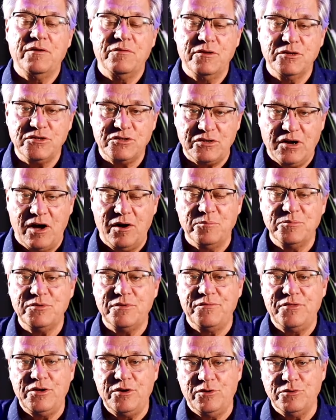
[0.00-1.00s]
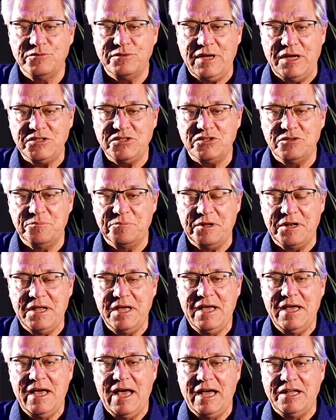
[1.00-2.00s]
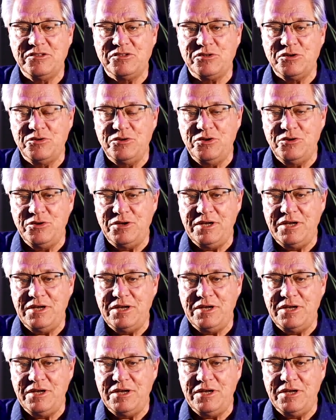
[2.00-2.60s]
the Psalms of the Old Testament. And so you